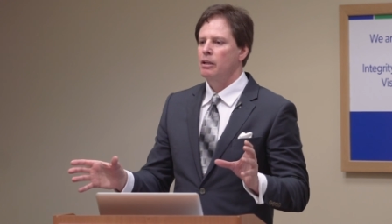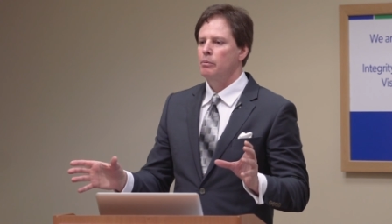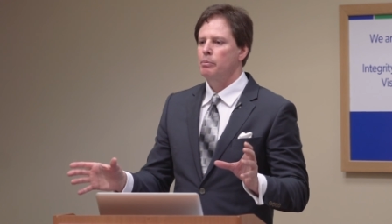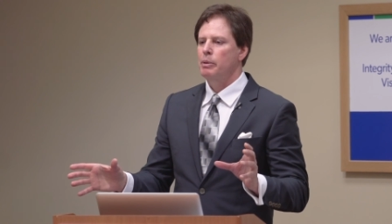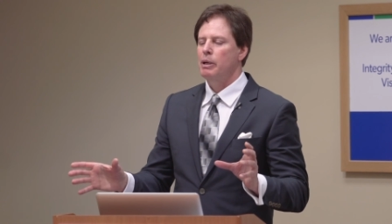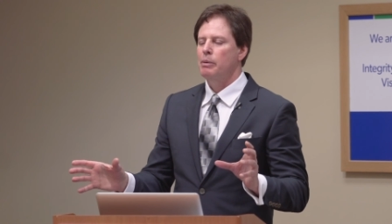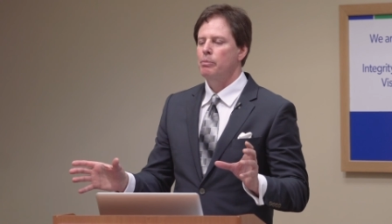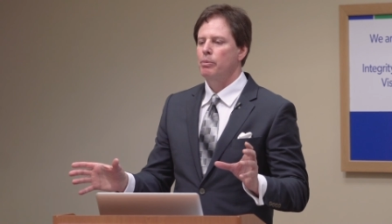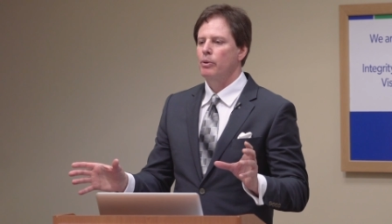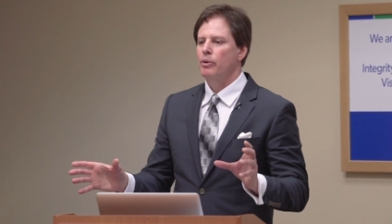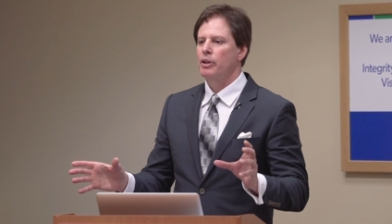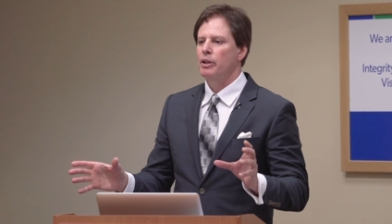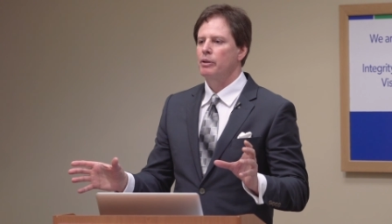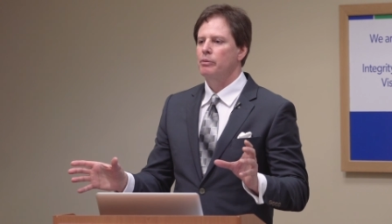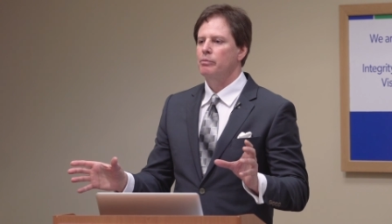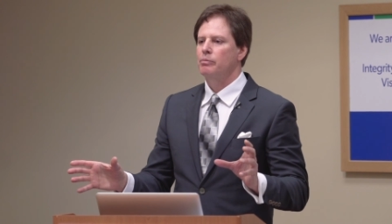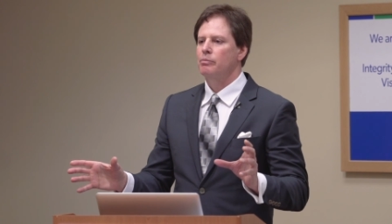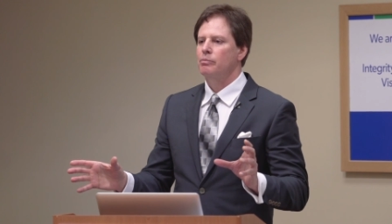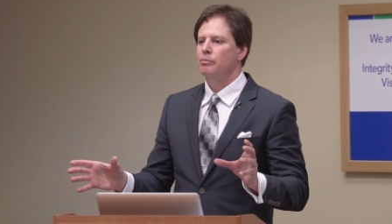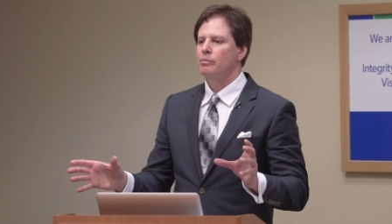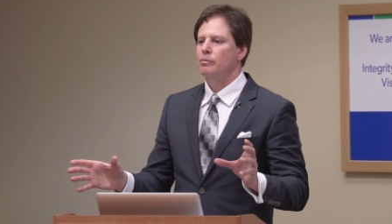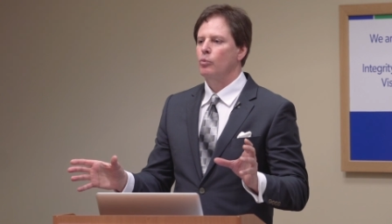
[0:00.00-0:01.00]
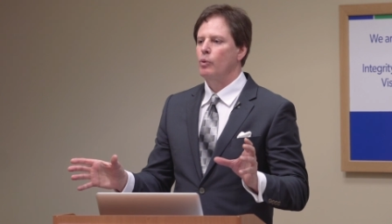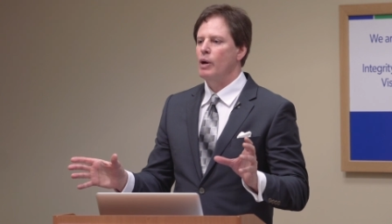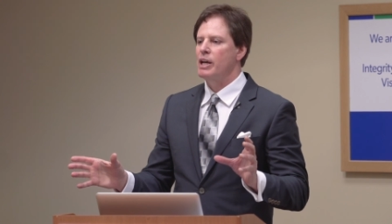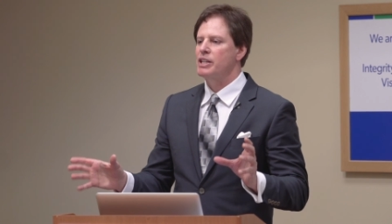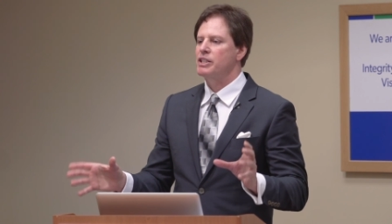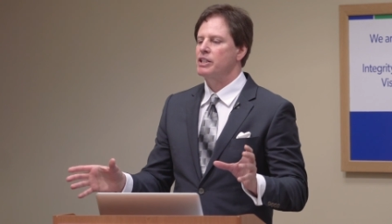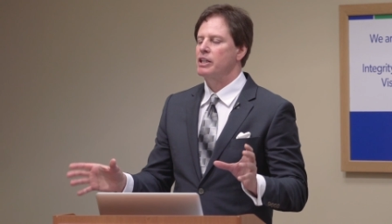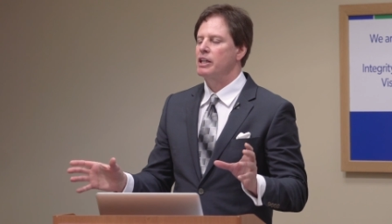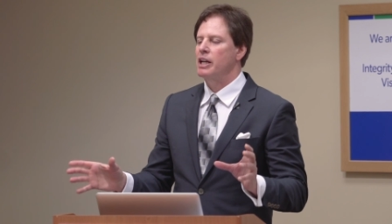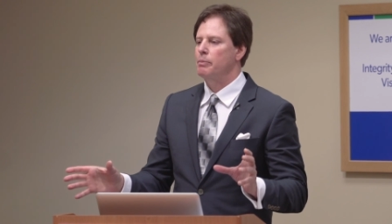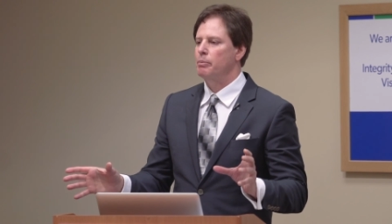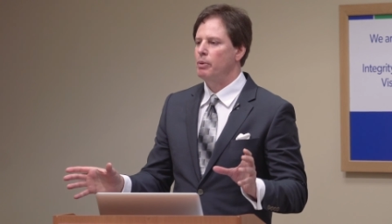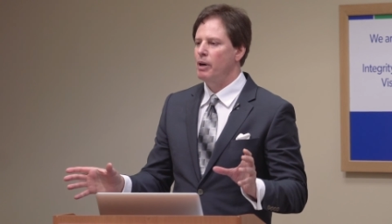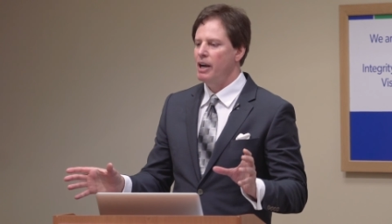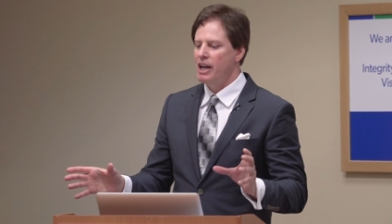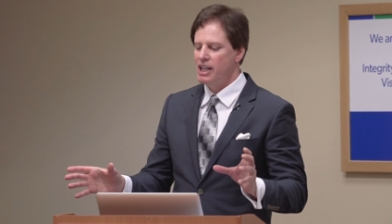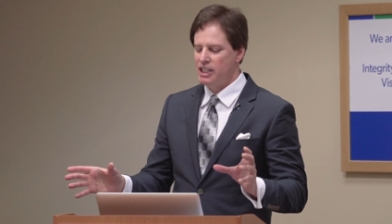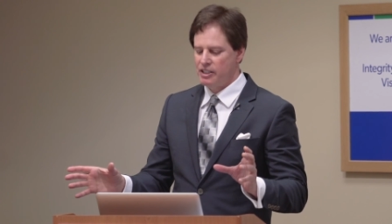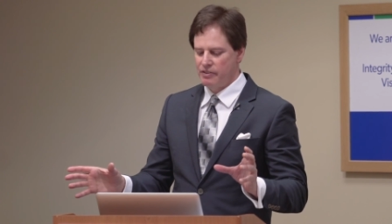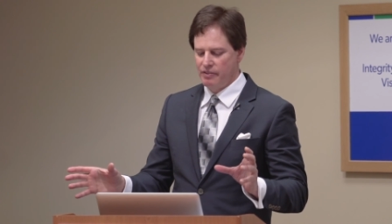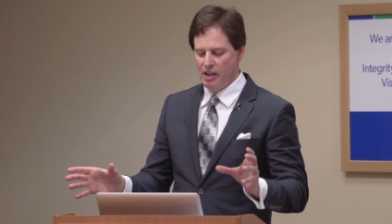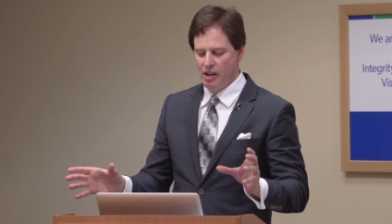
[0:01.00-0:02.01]
the people that Weston A.
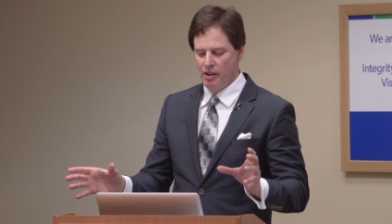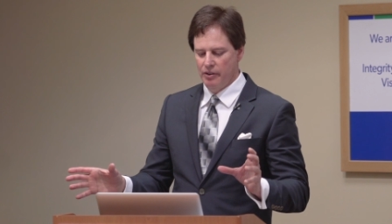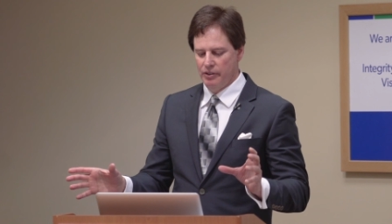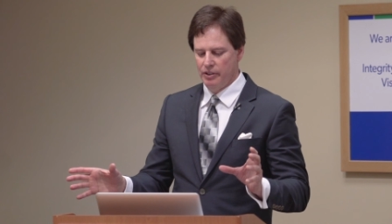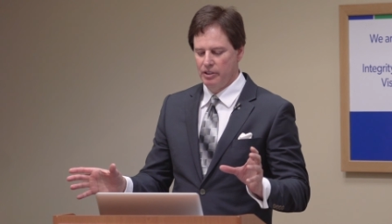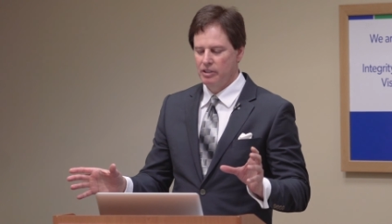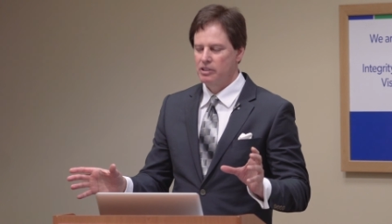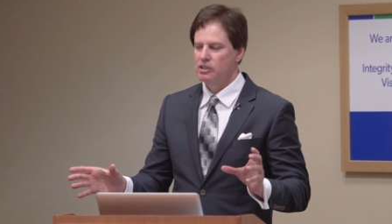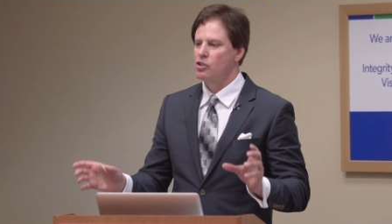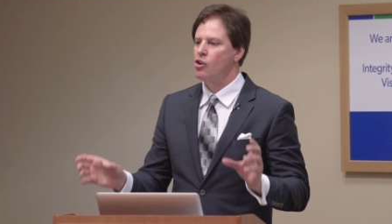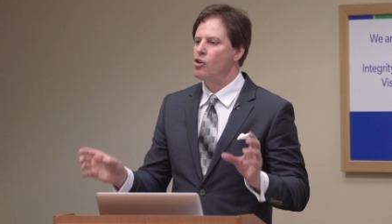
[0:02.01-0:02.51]
Price found.